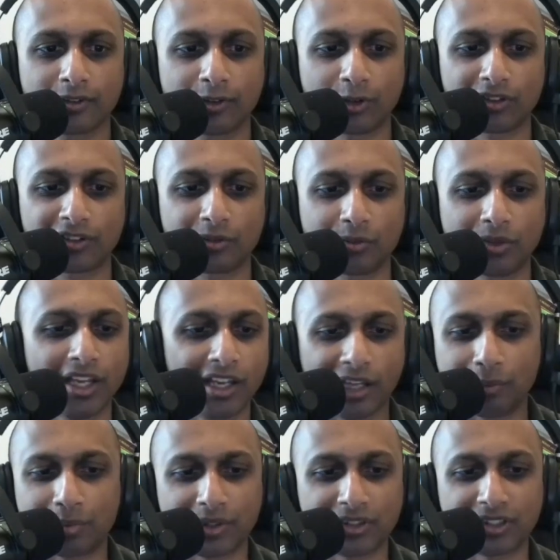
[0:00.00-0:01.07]
Awesome.
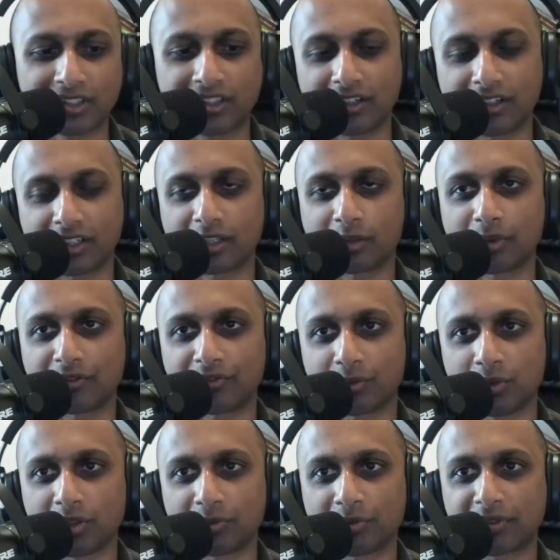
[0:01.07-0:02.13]
And Bill, let's hear a little bit from
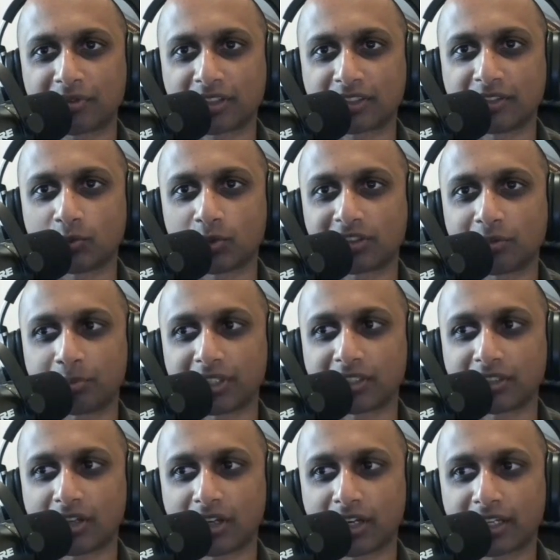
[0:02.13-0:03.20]
your perspective. What's it
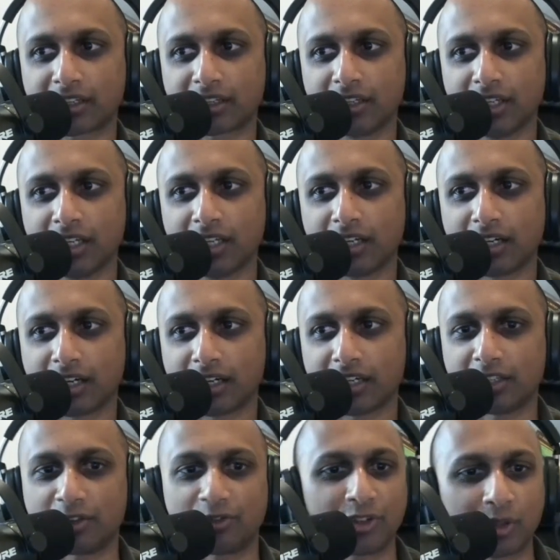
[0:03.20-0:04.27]
been like
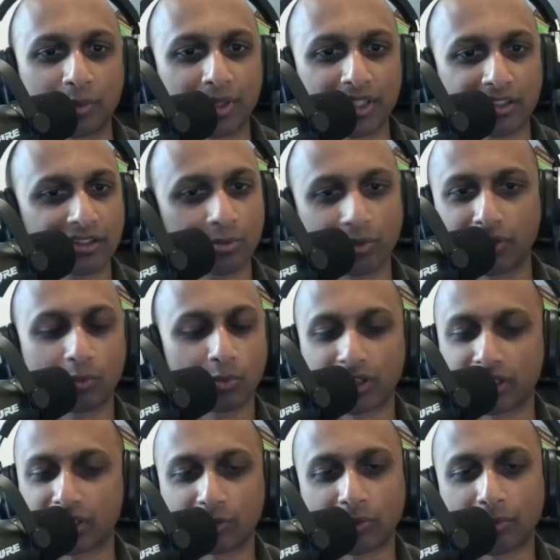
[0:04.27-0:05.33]
in the Philippines and with
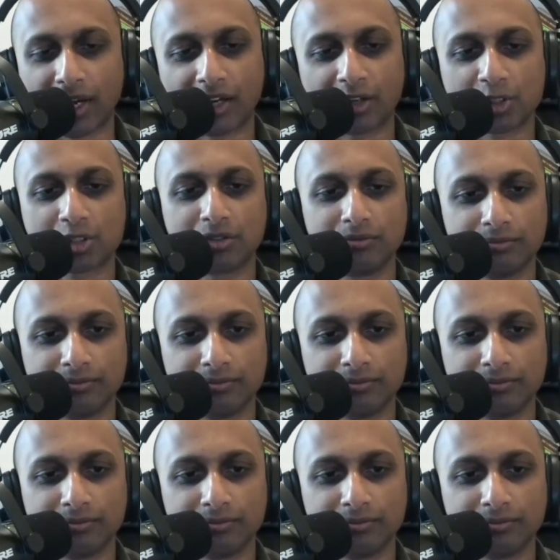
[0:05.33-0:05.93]
working with Pouch?